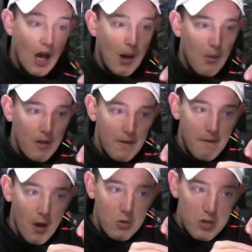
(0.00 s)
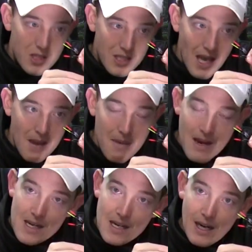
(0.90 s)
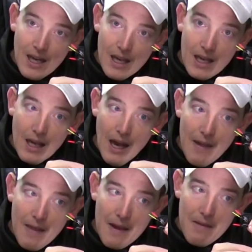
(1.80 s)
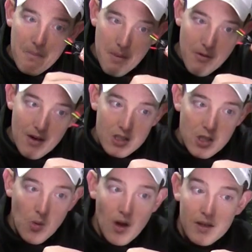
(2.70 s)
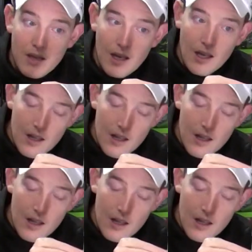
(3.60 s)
I want the float to set immediately and then be ready to go under.